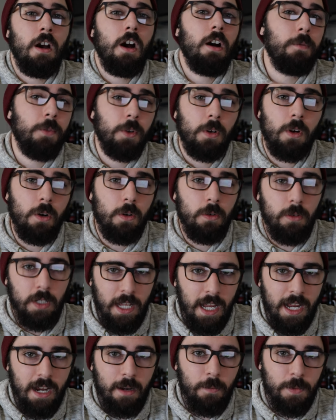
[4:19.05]
of their own
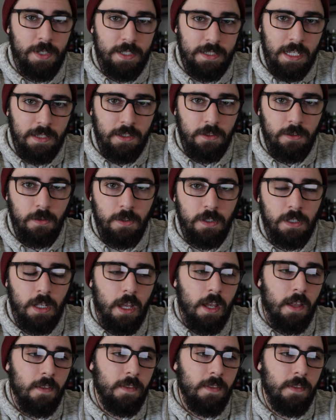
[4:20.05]
camera sensors.